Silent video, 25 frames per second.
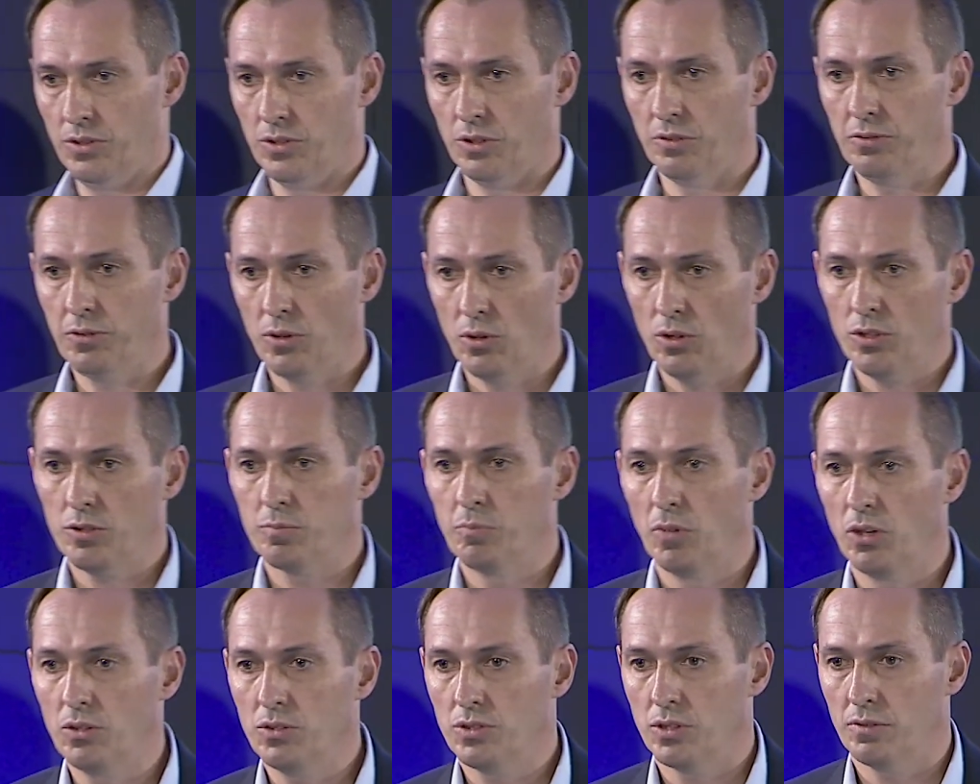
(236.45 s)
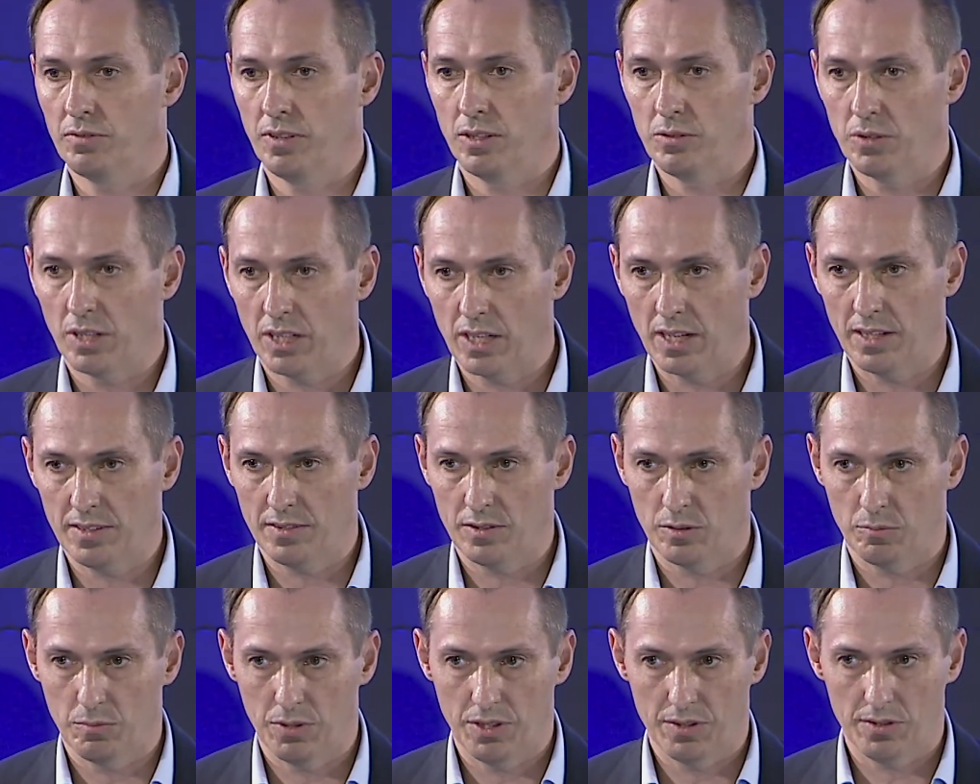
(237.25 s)
Of course, most of our
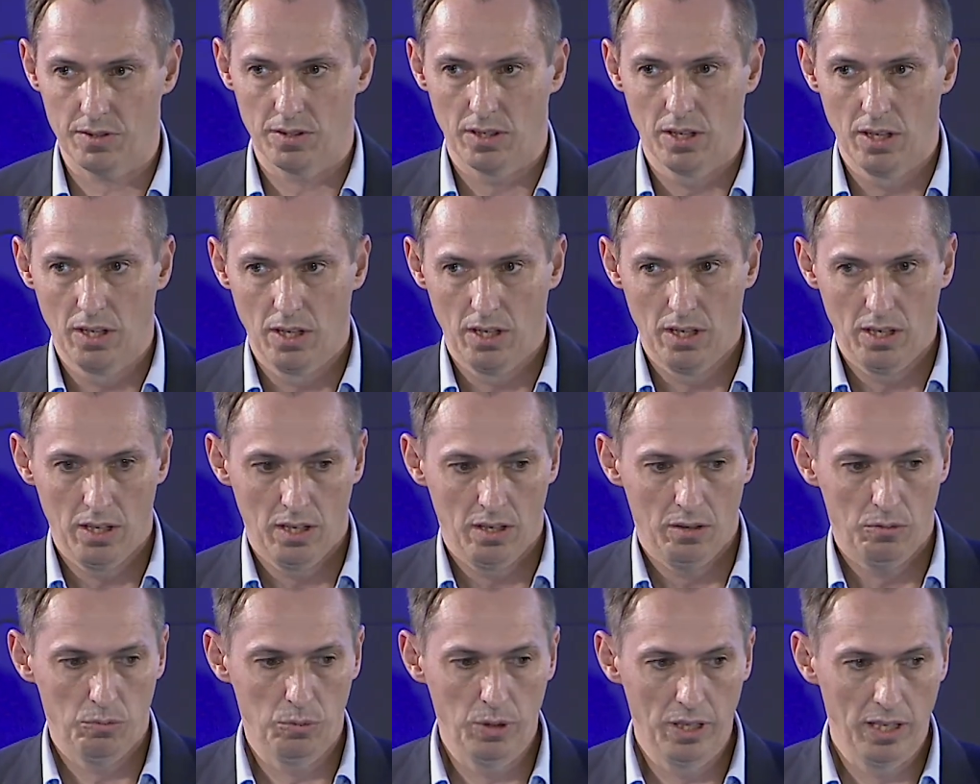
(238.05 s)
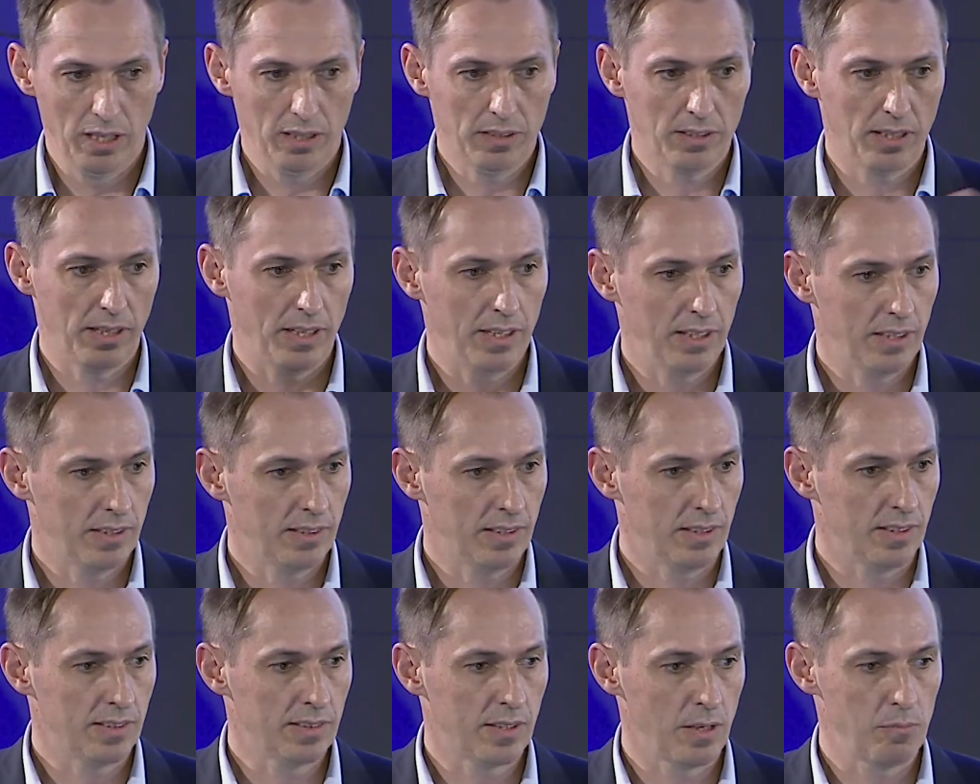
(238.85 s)
customers will take
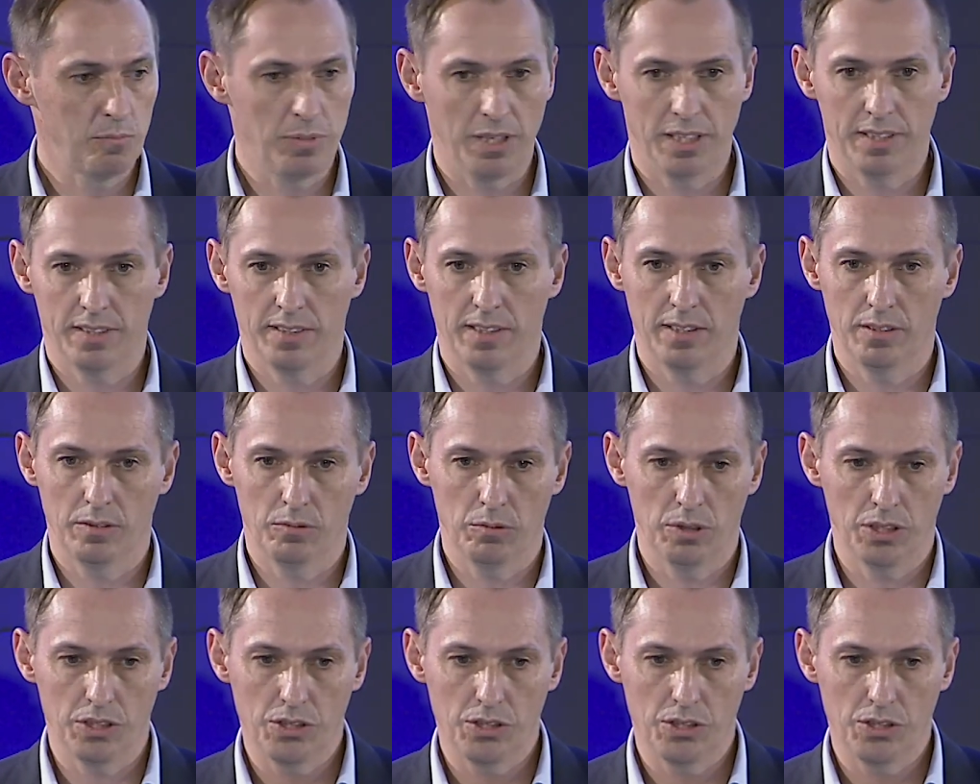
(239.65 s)
these templates and will